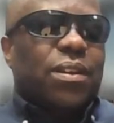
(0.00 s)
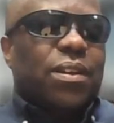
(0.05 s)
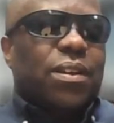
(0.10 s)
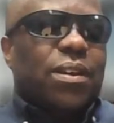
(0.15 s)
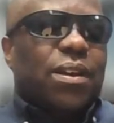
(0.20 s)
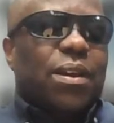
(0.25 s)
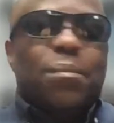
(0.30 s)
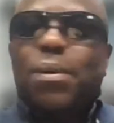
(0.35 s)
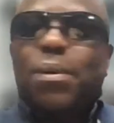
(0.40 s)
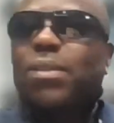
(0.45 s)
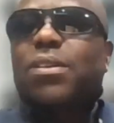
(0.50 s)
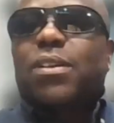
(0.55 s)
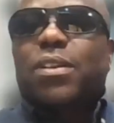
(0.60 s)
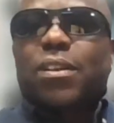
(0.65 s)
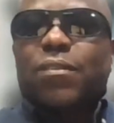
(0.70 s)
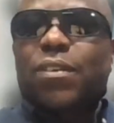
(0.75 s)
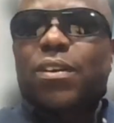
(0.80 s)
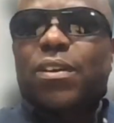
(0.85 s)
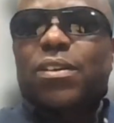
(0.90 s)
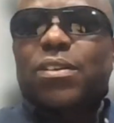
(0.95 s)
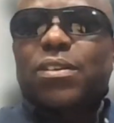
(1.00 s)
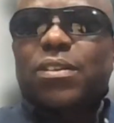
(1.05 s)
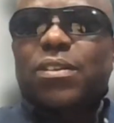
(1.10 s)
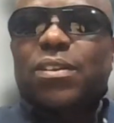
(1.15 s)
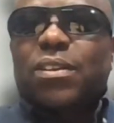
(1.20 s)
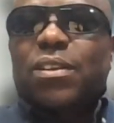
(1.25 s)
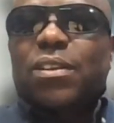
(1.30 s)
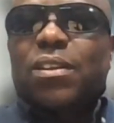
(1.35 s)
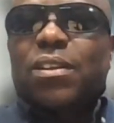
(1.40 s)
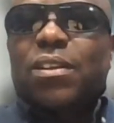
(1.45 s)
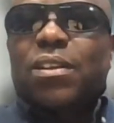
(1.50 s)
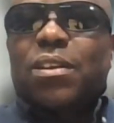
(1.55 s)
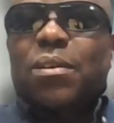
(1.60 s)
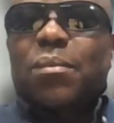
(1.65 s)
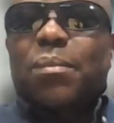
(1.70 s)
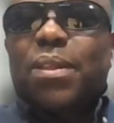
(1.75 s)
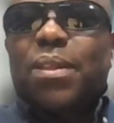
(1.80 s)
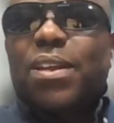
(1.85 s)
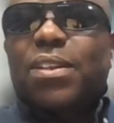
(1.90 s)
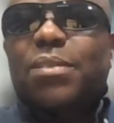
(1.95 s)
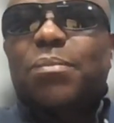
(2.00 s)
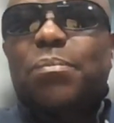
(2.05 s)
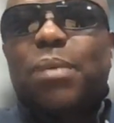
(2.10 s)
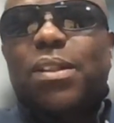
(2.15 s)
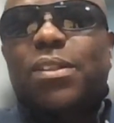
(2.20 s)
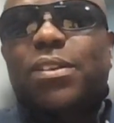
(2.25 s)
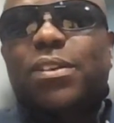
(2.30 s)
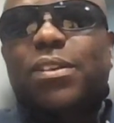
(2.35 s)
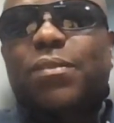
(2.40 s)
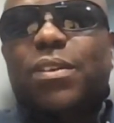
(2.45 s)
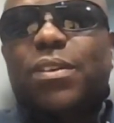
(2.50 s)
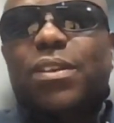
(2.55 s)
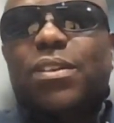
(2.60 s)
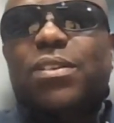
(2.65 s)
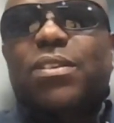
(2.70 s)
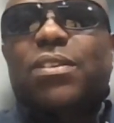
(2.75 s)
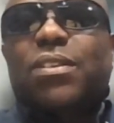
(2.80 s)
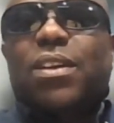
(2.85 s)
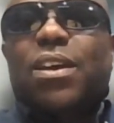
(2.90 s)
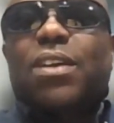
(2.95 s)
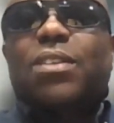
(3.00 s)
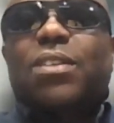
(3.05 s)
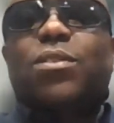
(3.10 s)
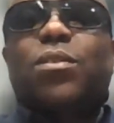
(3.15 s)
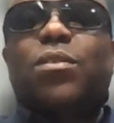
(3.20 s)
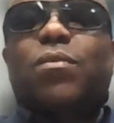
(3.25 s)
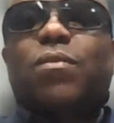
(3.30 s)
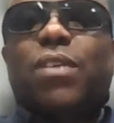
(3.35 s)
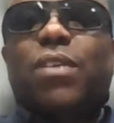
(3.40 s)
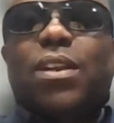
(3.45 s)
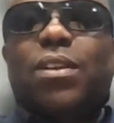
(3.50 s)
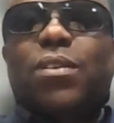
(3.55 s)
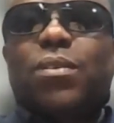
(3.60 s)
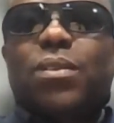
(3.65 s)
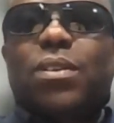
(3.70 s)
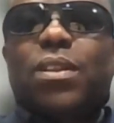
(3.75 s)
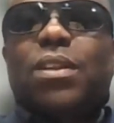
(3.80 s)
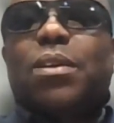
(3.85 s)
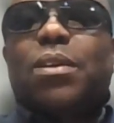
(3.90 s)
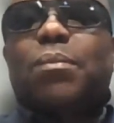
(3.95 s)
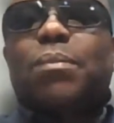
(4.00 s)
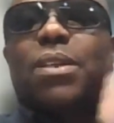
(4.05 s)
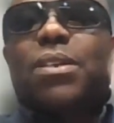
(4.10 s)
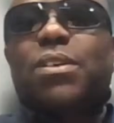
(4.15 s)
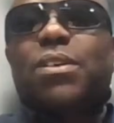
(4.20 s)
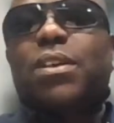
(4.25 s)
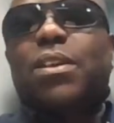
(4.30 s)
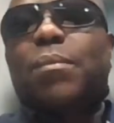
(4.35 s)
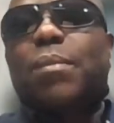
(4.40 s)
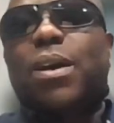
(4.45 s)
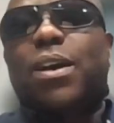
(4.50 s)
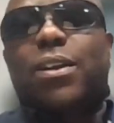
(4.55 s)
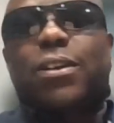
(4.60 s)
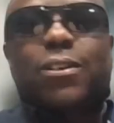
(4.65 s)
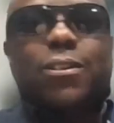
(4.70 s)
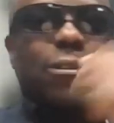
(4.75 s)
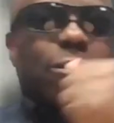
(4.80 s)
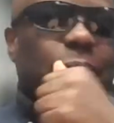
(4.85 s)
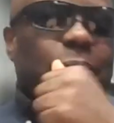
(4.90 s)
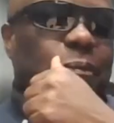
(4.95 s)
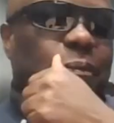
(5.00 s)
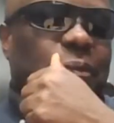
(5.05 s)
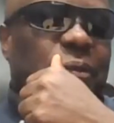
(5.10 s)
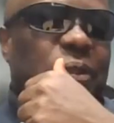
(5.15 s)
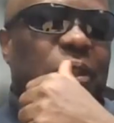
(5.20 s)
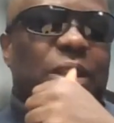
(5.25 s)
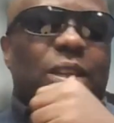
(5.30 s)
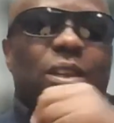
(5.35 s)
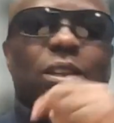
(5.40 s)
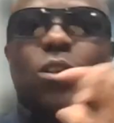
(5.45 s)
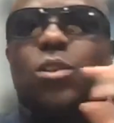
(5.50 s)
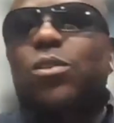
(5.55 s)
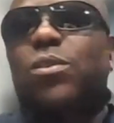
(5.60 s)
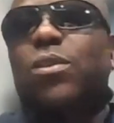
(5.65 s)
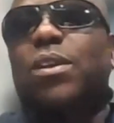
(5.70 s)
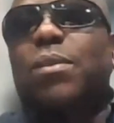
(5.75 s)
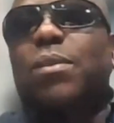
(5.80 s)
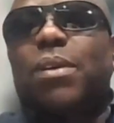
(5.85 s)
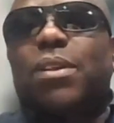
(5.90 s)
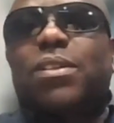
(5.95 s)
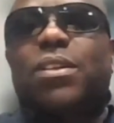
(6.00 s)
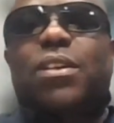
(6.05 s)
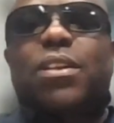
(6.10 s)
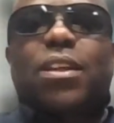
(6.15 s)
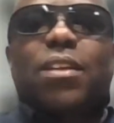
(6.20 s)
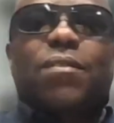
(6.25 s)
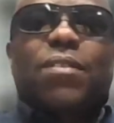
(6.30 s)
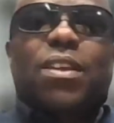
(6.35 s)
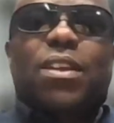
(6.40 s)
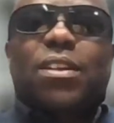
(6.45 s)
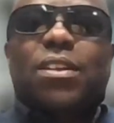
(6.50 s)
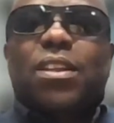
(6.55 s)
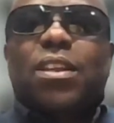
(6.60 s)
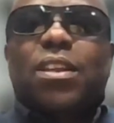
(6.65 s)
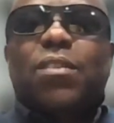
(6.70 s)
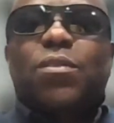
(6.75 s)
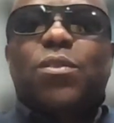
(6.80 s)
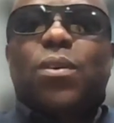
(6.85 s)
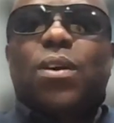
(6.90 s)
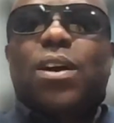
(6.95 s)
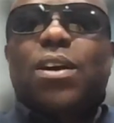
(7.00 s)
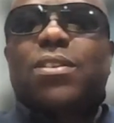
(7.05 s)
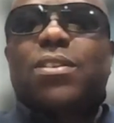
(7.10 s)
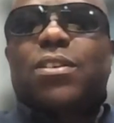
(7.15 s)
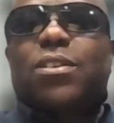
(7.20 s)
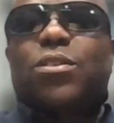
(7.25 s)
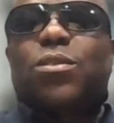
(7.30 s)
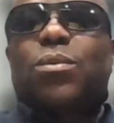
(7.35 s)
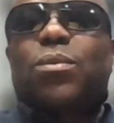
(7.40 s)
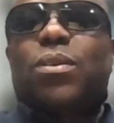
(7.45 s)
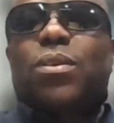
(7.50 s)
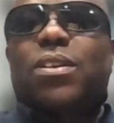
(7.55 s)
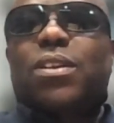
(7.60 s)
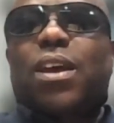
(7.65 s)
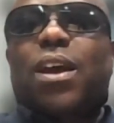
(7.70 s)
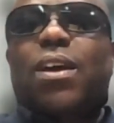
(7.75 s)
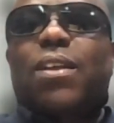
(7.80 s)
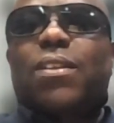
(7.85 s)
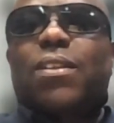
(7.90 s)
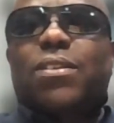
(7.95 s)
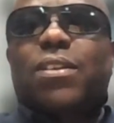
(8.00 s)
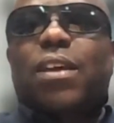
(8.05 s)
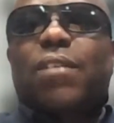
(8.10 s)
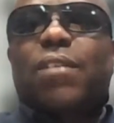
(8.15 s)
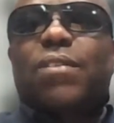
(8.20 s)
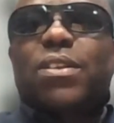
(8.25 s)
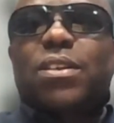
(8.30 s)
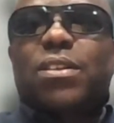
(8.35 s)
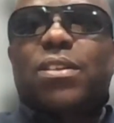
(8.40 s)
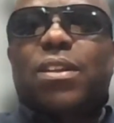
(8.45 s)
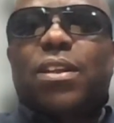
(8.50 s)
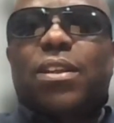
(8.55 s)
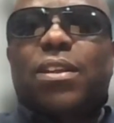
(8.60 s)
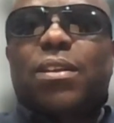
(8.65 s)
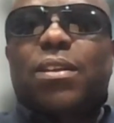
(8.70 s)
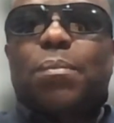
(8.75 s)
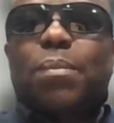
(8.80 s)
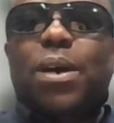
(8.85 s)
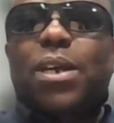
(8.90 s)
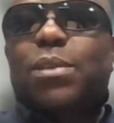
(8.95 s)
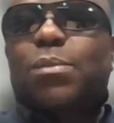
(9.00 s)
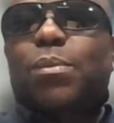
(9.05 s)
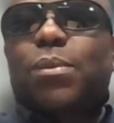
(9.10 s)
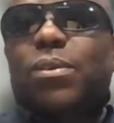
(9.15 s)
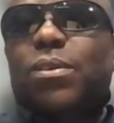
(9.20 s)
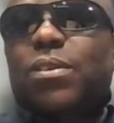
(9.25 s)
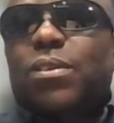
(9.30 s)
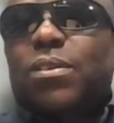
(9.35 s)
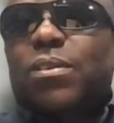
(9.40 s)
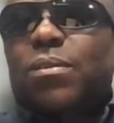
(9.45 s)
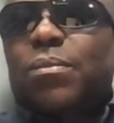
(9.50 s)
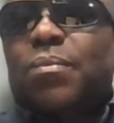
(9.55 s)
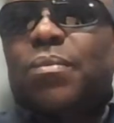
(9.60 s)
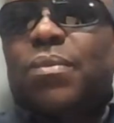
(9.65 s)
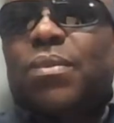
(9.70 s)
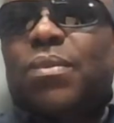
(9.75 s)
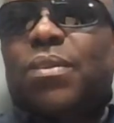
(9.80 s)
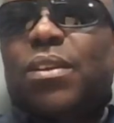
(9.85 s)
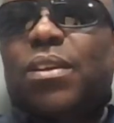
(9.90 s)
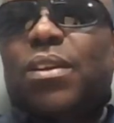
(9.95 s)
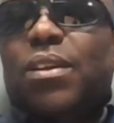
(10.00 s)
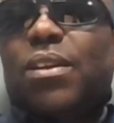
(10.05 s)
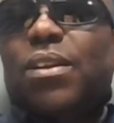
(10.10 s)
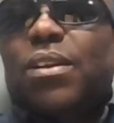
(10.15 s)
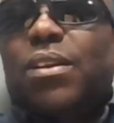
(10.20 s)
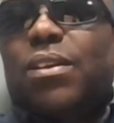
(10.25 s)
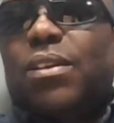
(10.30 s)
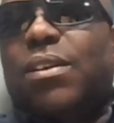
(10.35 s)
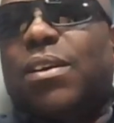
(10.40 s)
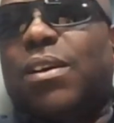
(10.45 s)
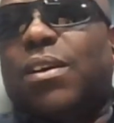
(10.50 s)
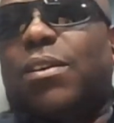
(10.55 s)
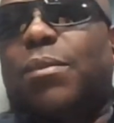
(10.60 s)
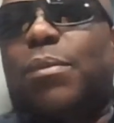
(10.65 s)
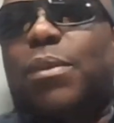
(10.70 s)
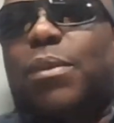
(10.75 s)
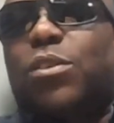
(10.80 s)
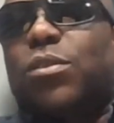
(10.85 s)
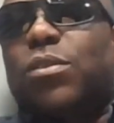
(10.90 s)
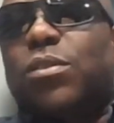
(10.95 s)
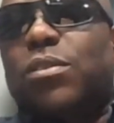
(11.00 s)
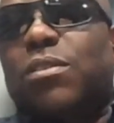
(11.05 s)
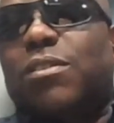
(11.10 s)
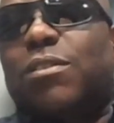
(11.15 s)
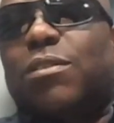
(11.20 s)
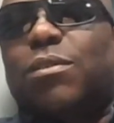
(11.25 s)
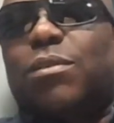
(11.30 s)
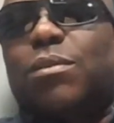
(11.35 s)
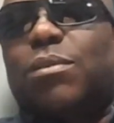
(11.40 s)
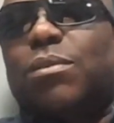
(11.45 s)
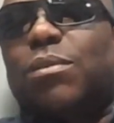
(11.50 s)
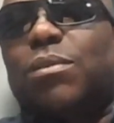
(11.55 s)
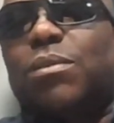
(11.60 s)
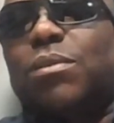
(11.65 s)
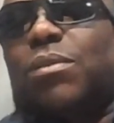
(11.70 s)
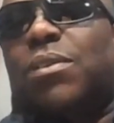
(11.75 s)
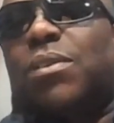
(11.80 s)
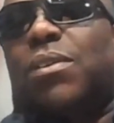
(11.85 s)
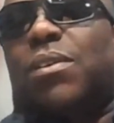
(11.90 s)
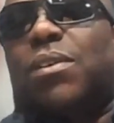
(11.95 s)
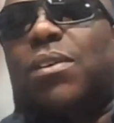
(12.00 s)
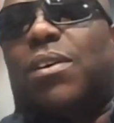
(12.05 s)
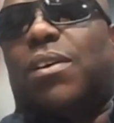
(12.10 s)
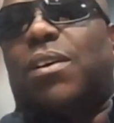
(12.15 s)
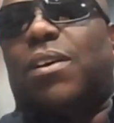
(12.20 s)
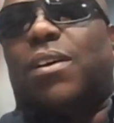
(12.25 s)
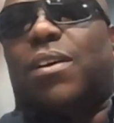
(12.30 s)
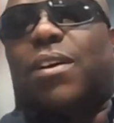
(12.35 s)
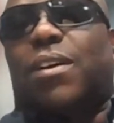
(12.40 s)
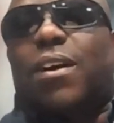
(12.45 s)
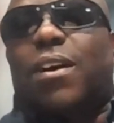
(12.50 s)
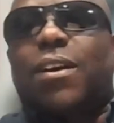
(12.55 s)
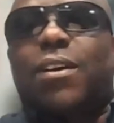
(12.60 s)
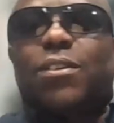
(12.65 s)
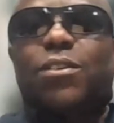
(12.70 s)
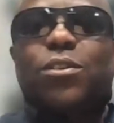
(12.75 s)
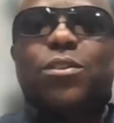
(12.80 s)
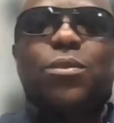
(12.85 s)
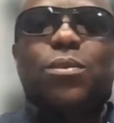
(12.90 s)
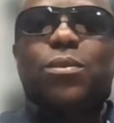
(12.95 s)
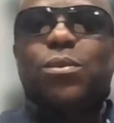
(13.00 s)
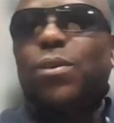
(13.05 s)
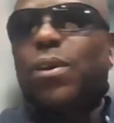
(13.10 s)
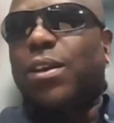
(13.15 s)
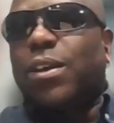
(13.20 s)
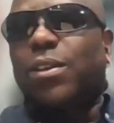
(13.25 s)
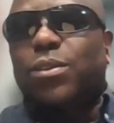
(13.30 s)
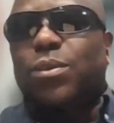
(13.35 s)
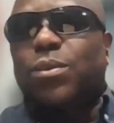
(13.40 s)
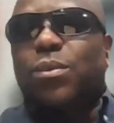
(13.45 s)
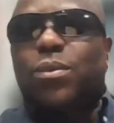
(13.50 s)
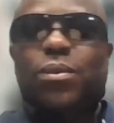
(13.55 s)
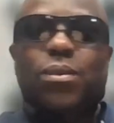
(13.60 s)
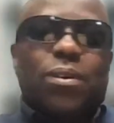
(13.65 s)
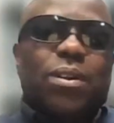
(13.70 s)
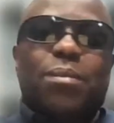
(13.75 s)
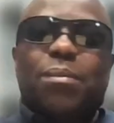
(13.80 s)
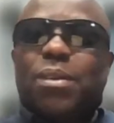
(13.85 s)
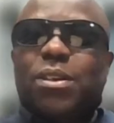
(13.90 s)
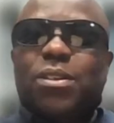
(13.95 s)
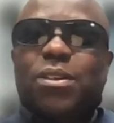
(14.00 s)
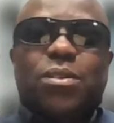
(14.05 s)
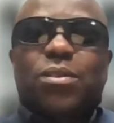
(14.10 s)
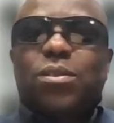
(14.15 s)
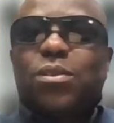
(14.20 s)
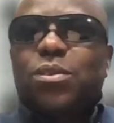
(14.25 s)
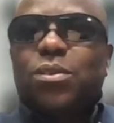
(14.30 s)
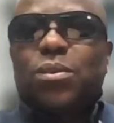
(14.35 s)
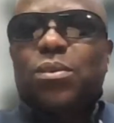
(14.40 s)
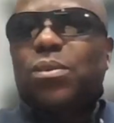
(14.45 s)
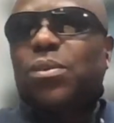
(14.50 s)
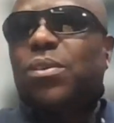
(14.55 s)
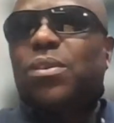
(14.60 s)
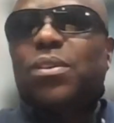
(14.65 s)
birth certificate. But that birth certificate has got value that can be traded in the market. Usually, birth certificate gives you access to what other services like passports, like admission to high school, admission to